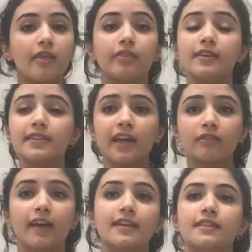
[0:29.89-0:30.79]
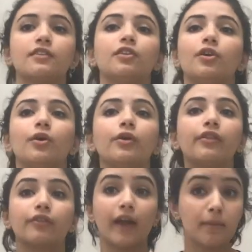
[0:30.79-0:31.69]
These 8 rights
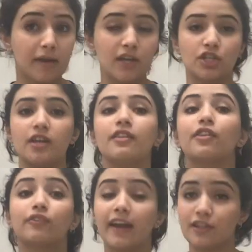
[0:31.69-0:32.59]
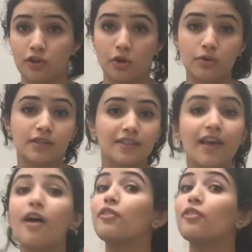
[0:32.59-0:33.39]
include the right patient, the right dose,